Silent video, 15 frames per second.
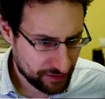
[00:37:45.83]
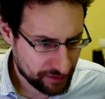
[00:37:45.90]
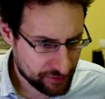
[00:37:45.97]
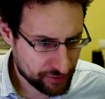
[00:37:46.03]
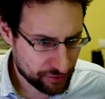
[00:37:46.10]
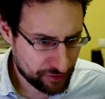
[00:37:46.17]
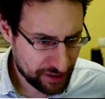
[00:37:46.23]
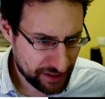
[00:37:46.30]

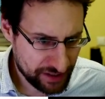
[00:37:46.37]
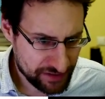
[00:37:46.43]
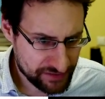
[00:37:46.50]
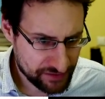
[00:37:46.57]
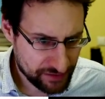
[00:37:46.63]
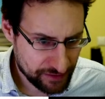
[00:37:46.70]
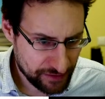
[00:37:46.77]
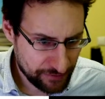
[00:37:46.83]
Joe writes
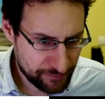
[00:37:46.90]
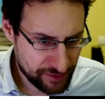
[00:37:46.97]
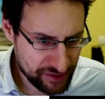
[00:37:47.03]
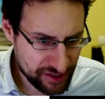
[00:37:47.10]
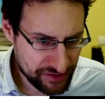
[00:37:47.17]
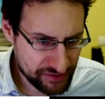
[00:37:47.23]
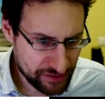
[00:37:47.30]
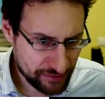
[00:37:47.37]

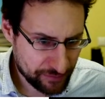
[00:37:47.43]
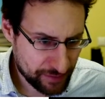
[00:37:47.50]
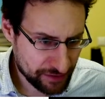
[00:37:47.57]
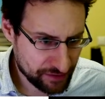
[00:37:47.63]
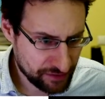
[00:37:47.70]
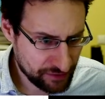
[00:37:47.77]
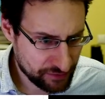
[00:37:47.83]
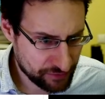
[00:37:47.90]
FPGA stuff,
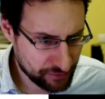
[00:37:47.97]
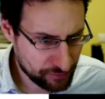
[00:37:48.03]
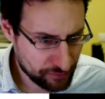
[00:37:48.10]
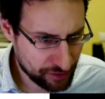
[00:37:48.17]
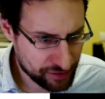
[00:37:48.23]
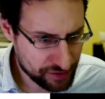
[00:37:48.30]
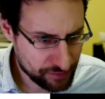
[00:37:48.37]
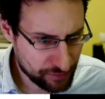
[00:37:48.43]
but need to
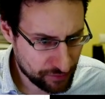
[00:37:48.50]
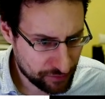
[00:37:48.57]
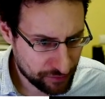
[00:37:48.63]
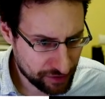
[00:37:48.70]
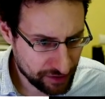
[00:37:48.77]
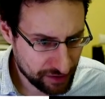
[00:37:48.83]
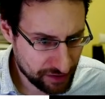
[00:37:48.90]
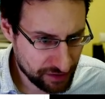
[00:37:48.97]
watch
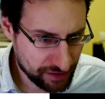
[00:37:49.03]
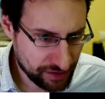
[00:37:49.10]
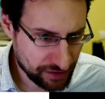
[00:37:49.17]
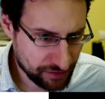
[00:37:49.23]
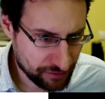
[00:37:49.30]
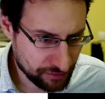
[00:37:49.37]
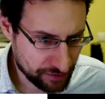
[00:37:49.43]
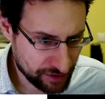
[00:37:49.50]
more and
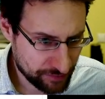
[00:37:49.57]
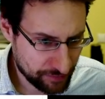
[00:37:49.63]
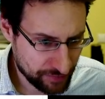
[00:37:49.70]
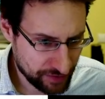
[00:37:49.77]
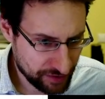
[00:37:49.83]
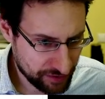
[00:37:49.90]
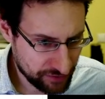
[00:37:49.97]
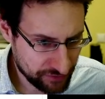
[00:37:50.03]
get caught up.
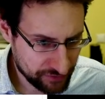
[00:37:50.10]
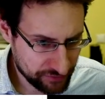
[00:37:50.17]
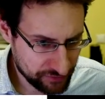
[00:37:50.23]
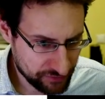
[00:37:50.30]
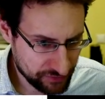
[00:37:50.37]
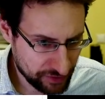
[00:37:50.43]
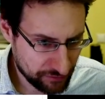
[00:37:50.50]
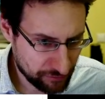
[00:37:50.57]
And
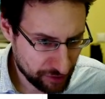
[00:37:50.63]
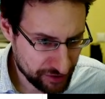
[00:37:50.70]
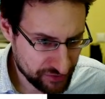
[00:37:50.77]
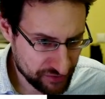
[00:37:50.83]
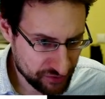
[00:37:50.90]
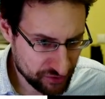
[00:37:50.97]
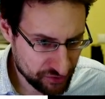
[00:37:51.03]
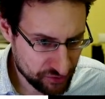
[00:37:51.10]
they write
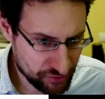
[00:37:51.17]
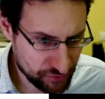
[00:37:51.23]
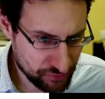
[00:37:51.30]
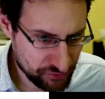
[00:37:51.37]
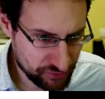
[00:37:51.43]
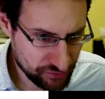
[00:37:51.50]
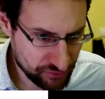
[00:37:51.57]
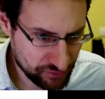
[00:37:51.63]

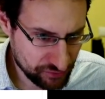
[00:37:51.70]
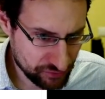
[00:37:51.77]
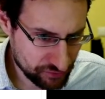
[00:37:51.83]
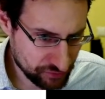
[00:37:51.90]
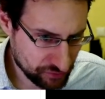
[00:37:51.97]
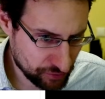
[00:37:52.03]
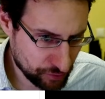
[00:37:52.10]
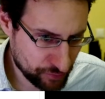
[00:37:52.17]

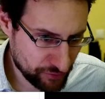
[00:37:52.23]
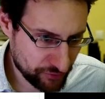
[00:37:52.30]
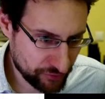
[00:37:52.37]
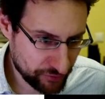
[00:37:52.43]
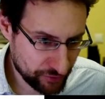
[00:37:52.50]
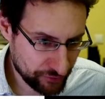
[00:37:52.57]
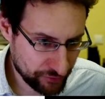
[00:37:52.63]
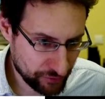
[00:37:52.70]
choosing open
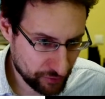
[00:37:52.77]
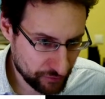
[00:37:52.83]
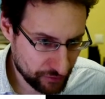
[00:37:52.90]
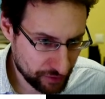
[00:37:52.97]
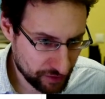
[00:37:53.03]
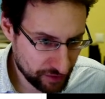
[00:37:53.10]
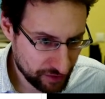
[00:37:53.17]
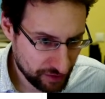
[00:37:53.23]
source
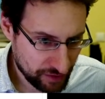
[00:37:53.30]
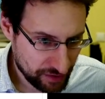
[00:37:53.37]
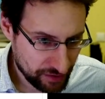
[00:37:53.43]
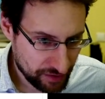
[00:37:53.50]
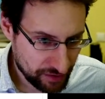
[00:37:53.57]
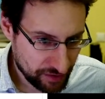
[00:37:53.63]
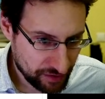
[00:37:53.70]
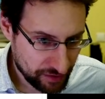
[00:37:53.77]
over.
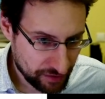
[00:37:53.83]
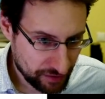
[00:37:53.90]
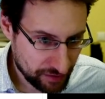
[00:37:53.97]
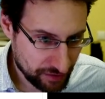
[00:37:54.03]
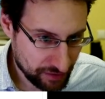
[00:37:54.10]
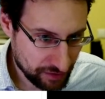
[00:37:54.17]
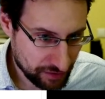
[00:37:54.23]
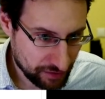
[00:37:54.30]

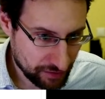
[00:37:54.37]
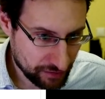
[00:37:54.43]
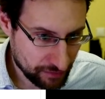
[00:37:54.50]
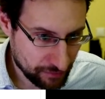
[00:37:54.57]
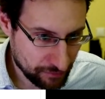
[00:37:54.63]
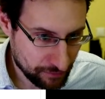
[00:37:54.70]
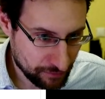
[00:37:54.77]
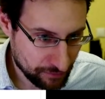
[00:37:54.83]

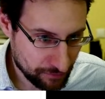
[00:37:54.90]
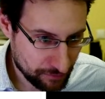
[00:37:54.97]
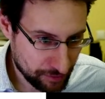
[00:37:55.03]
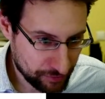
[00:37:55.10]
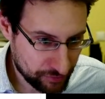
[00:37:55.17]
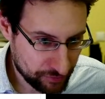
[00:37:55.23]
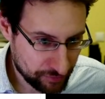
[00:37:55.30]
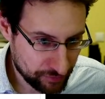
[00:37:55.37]

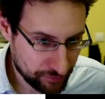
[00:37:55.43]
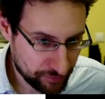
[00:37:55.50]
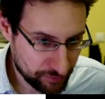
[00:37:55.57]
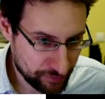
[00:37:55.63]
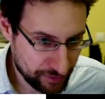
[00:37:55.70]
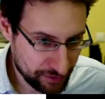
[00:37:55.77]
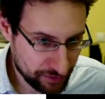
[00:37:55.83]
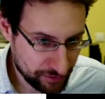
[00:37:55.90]
What do you
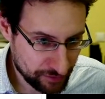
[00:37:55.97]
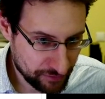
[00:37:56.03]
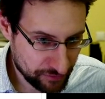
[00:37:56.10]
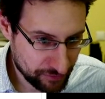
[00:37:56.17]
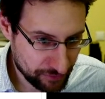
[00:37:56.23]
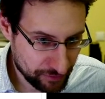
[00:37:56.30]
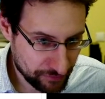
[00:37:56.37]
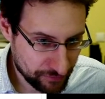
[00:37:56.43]
mean?
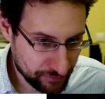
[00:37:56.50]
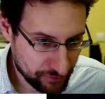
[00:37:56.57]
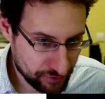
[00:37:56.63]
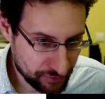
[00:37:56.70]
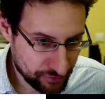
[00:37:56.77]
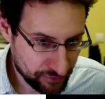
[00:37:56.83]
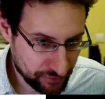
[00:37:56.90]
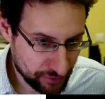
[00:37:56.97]
Is you have
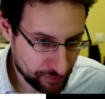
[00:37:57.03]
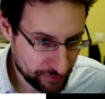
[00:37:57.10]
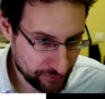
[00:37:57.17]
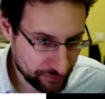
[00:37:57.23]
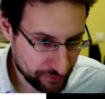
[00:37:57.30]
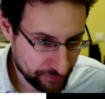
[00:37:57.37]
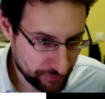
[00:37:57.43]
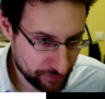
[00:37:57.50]
chosen open
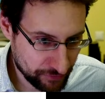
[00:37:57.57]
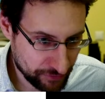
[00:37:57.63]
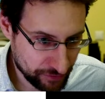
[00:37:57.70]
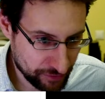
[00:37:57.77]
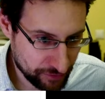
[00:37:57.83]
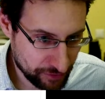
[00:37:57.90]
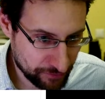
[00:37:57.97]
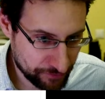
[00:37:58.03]
source over
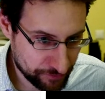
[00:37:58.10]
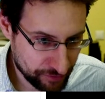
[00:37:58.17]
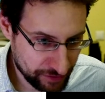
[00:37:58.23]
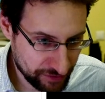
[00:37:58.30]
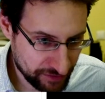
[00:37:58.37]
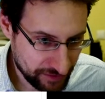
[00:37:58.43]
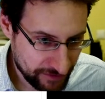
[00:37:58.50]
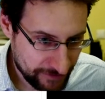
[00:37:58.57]

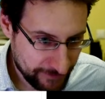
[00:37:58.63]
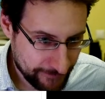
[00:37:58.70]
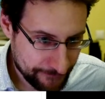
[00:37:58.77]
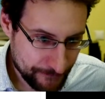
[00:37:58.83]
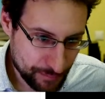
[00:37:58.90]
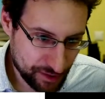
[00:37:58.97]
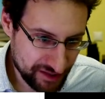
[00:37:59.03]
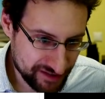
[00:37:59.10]
girlfriend?
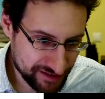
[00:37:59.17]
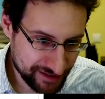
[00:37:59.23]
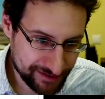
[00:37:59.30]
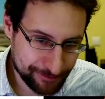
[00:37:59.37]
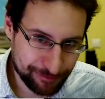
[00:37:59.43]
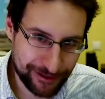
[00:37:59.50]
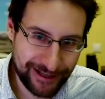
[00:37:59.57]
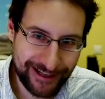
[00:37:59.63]
Please
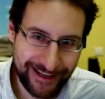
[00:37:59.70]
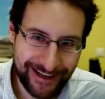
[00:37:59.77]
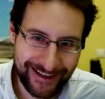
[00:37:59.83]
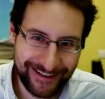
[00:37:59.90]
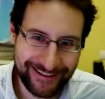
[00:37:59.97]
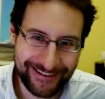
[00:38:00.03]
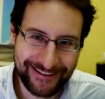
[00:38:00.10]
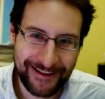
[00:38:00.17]

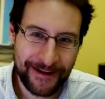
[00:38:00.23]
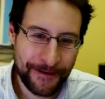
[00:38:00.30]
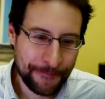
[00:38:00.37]
explain.